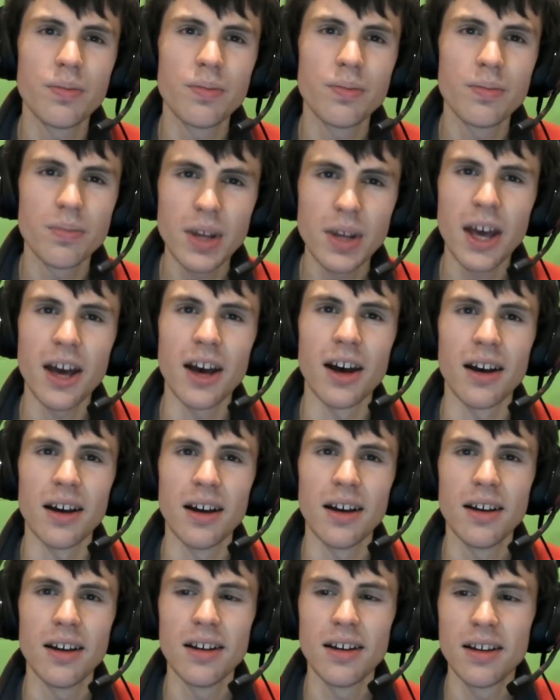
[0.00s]
Yeah.
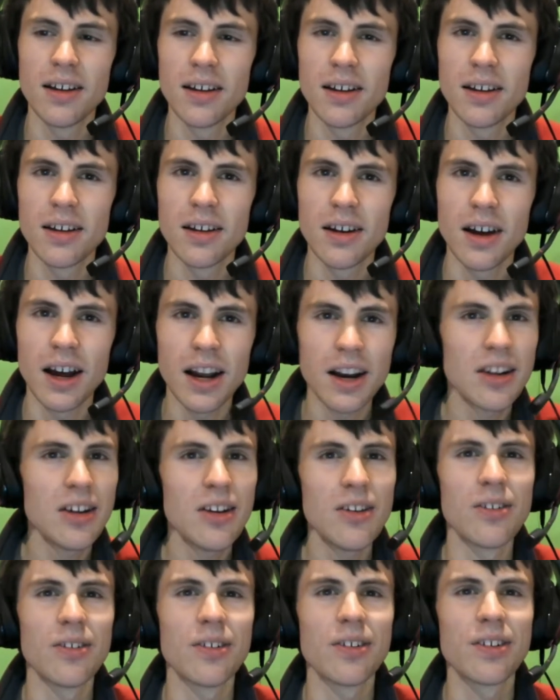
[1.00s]
I
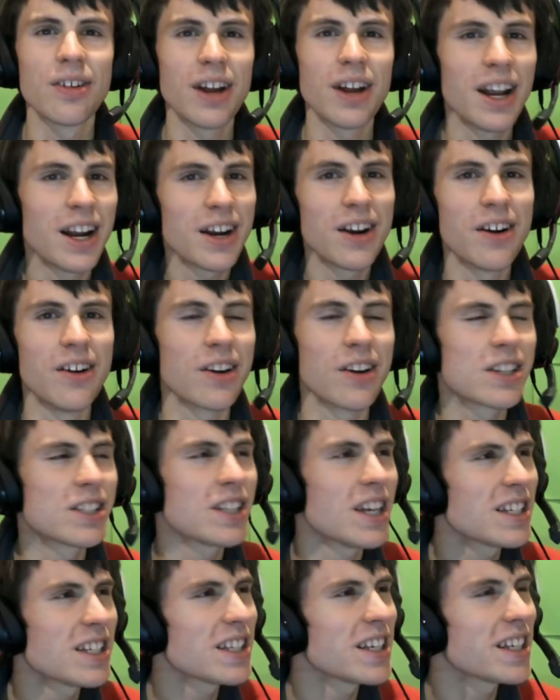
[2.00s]
don't know. I don't know,
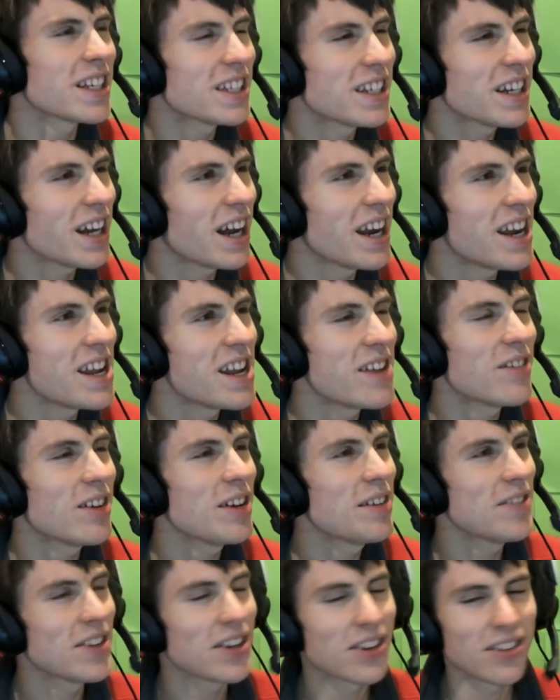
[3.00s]
because I was like, I, have
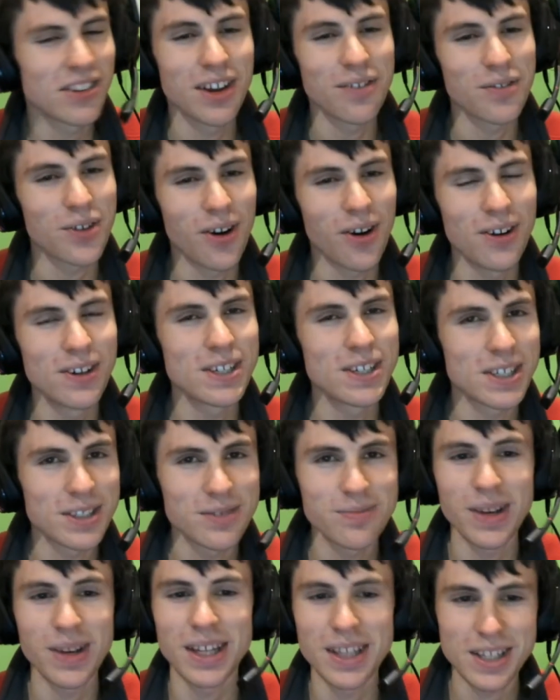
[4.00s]
I even got enough content
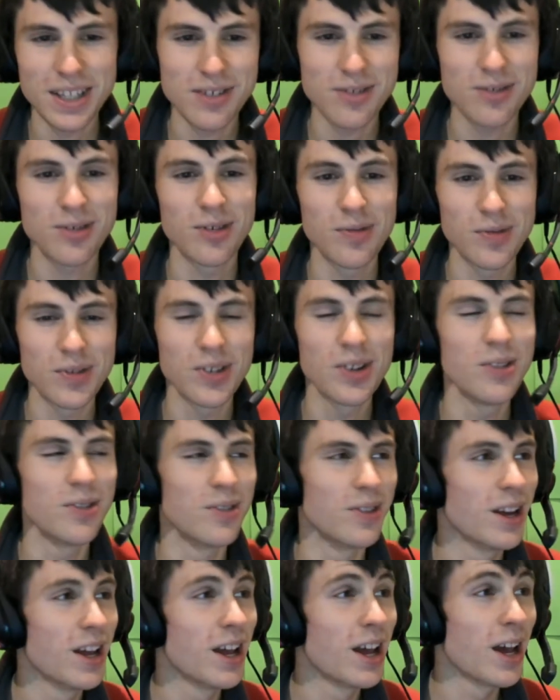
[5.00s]
to make this
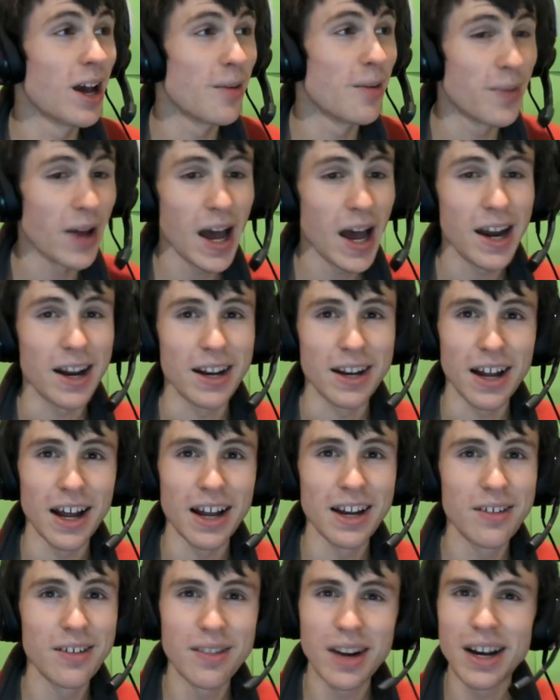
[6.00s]
review about it?
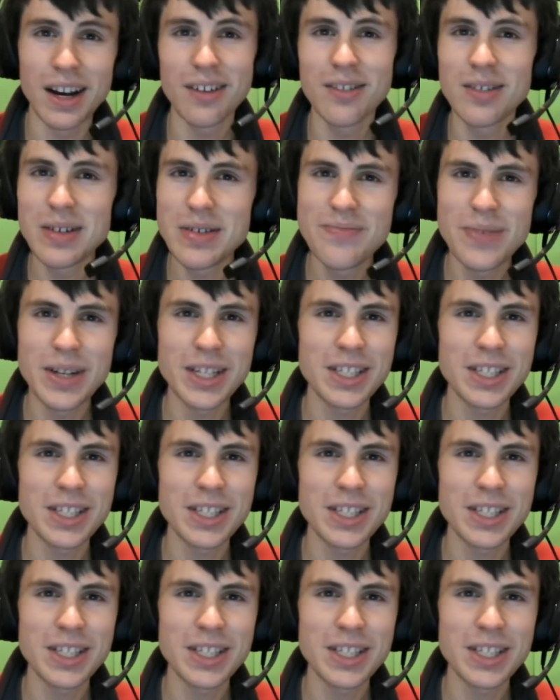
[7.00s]
I don't, I don't really have much